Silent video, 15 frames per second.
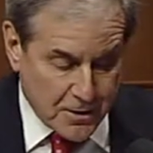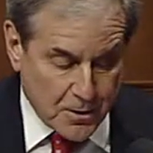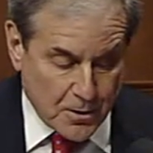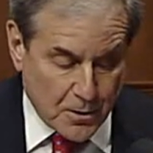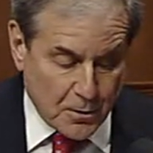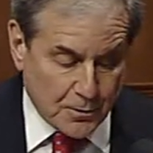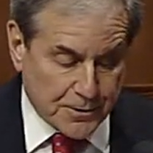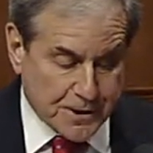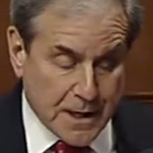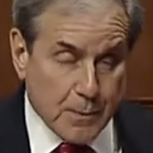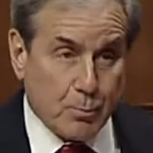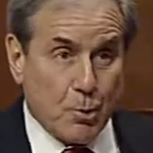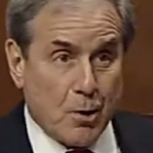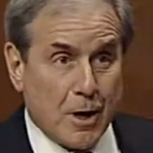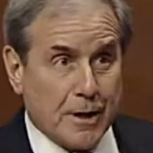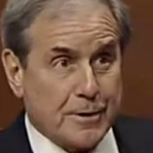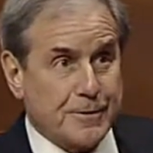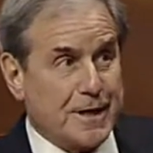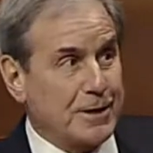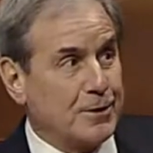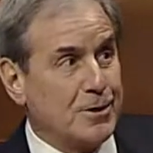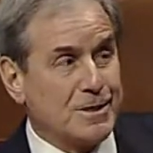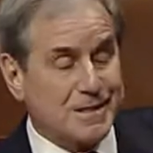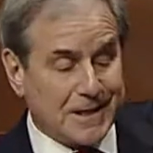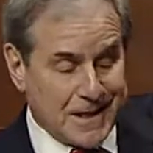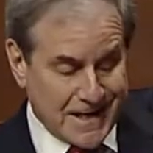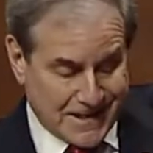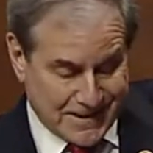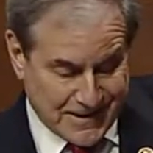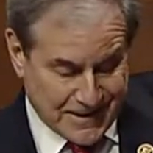holding up water that looks
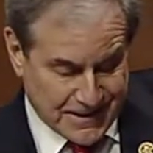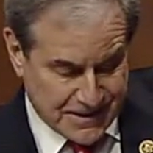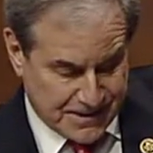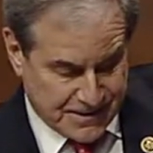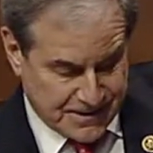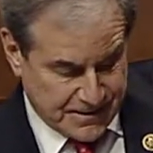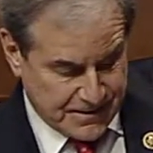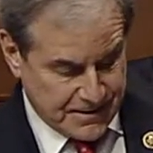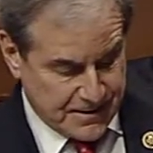like this,